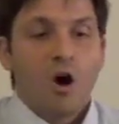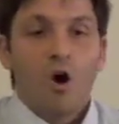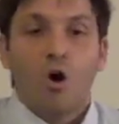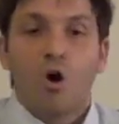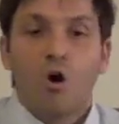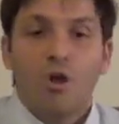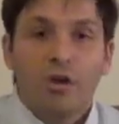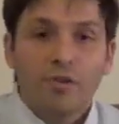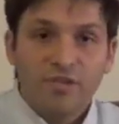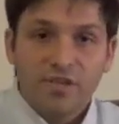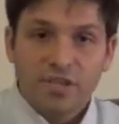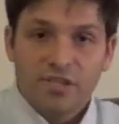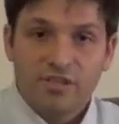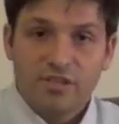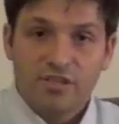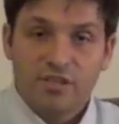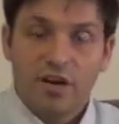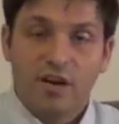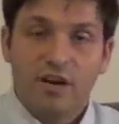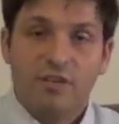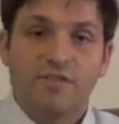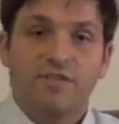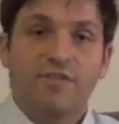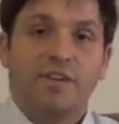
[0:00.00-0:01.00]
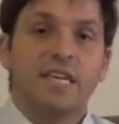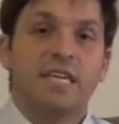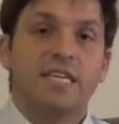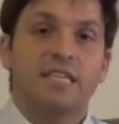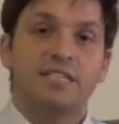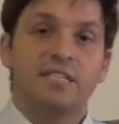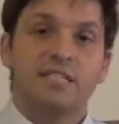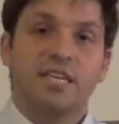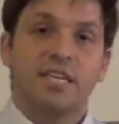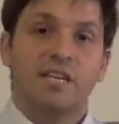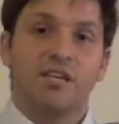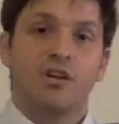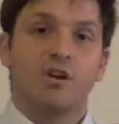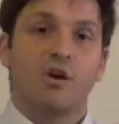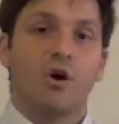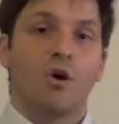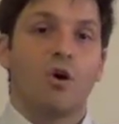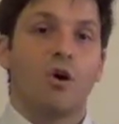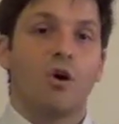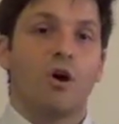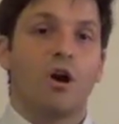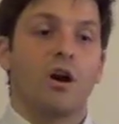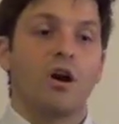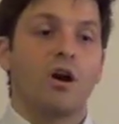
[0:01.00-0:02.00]
All of this stuff is in
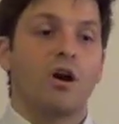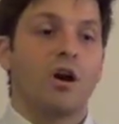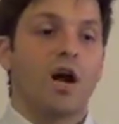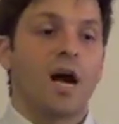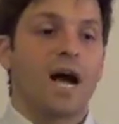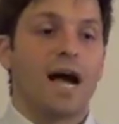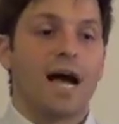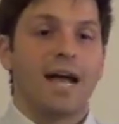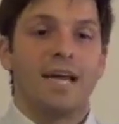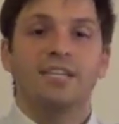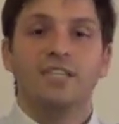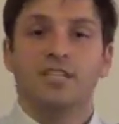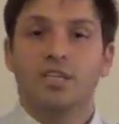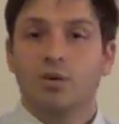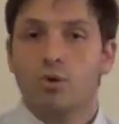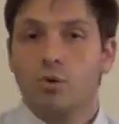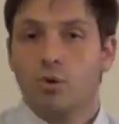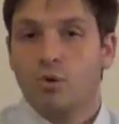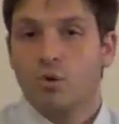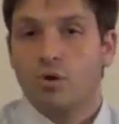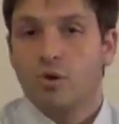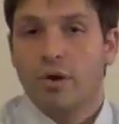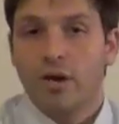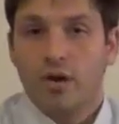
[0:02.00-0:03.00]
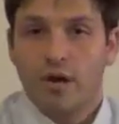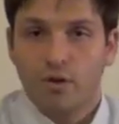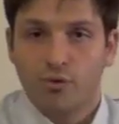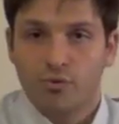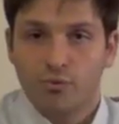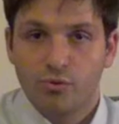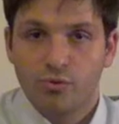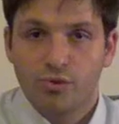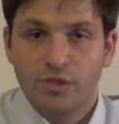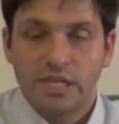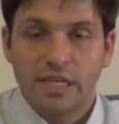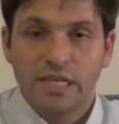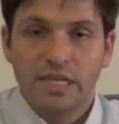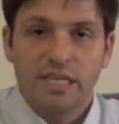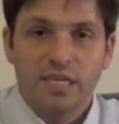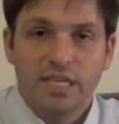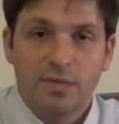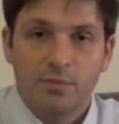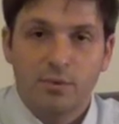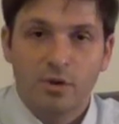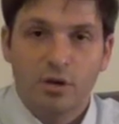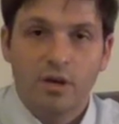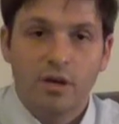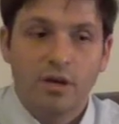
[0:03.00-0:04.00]
our Ideal Oral Health Routine
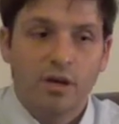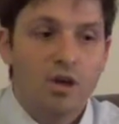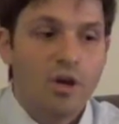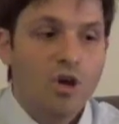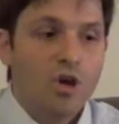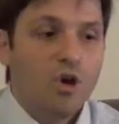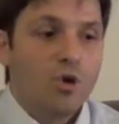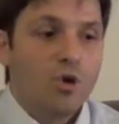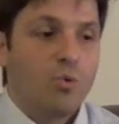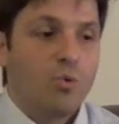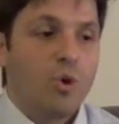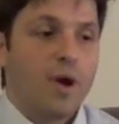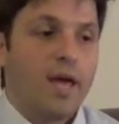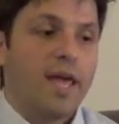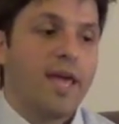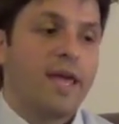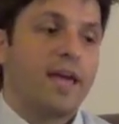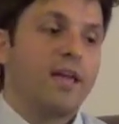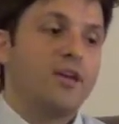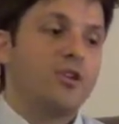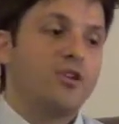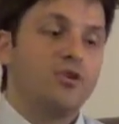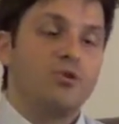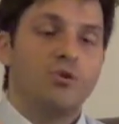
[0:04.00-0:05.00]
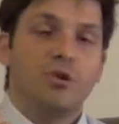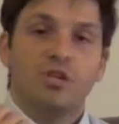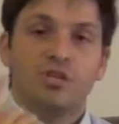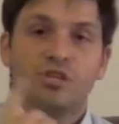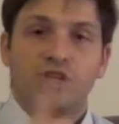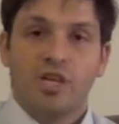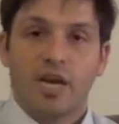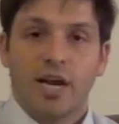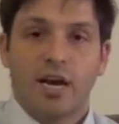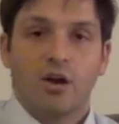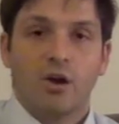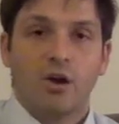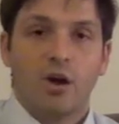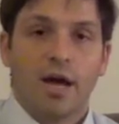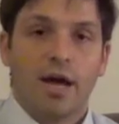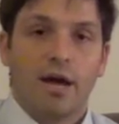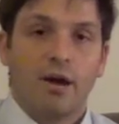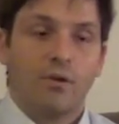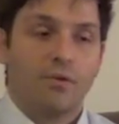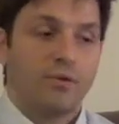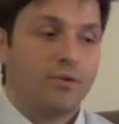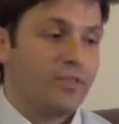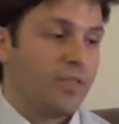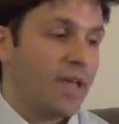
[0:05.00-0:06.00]
ebook, and you can check
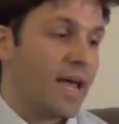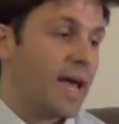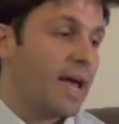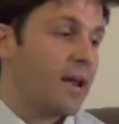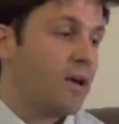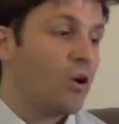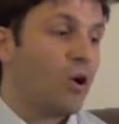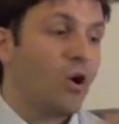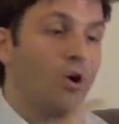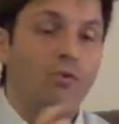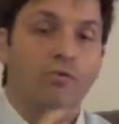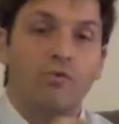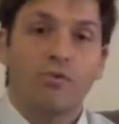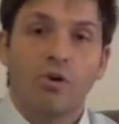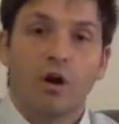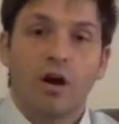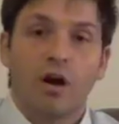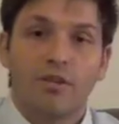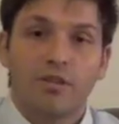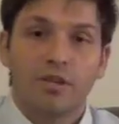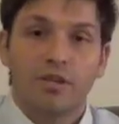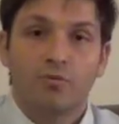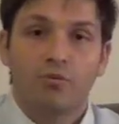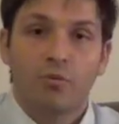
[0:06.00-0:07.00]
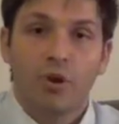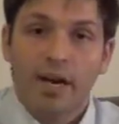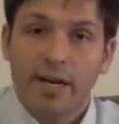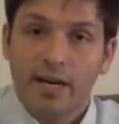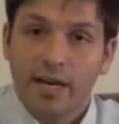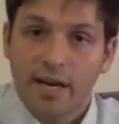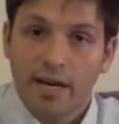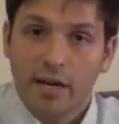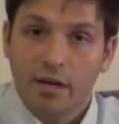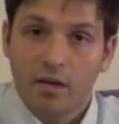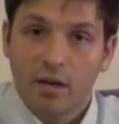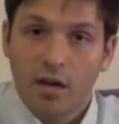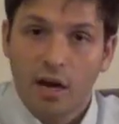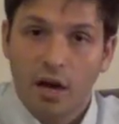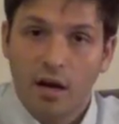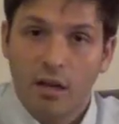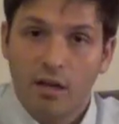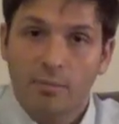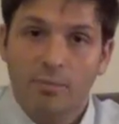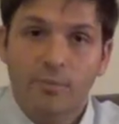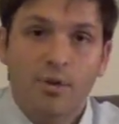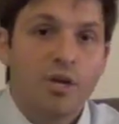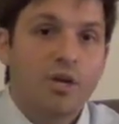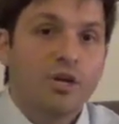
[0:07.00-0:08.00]
out that over on the right-hand
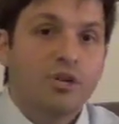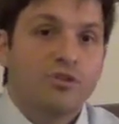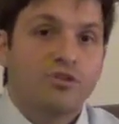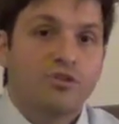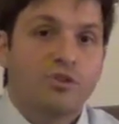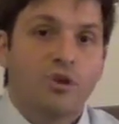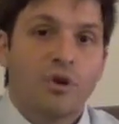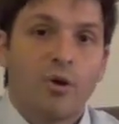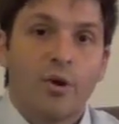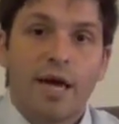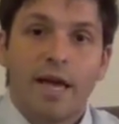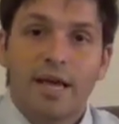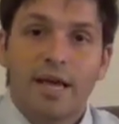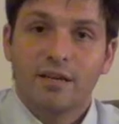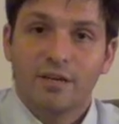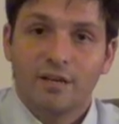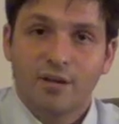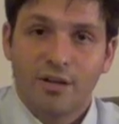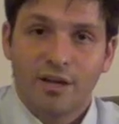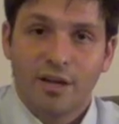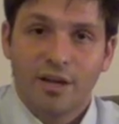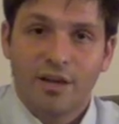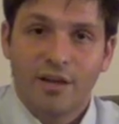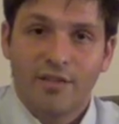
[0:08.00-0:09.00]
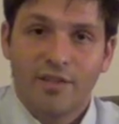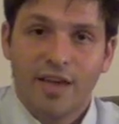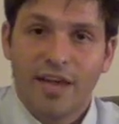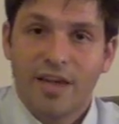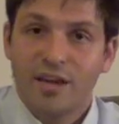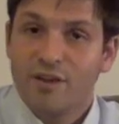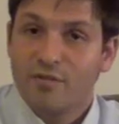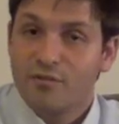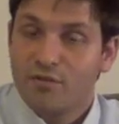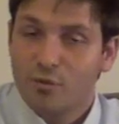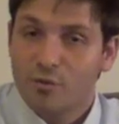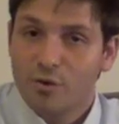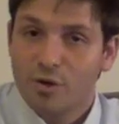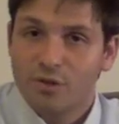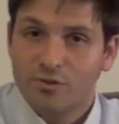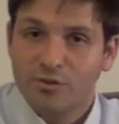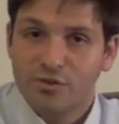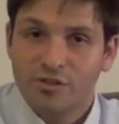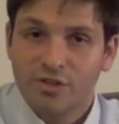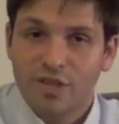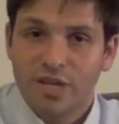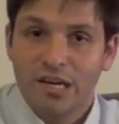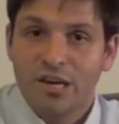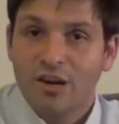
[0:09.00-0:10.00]
column. So go and click on that if you're
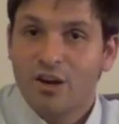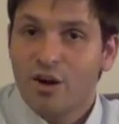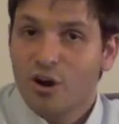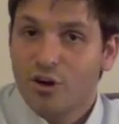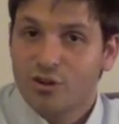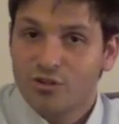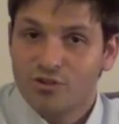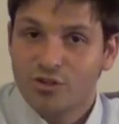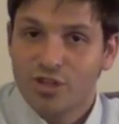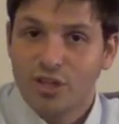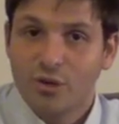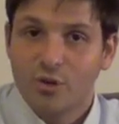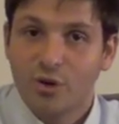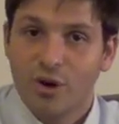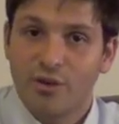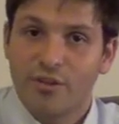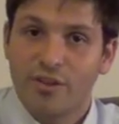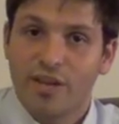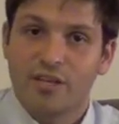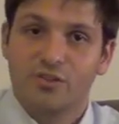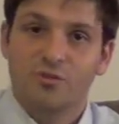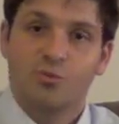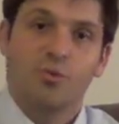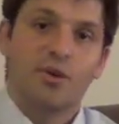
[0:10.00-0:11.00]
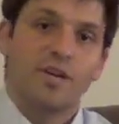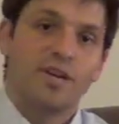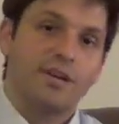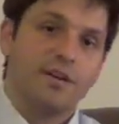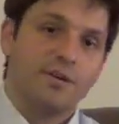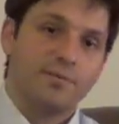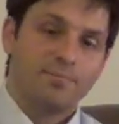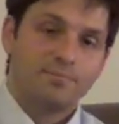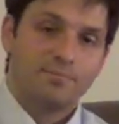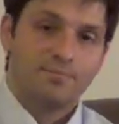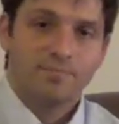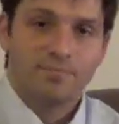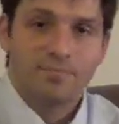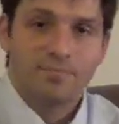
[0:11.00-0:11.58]
interested. I'll see you all next week.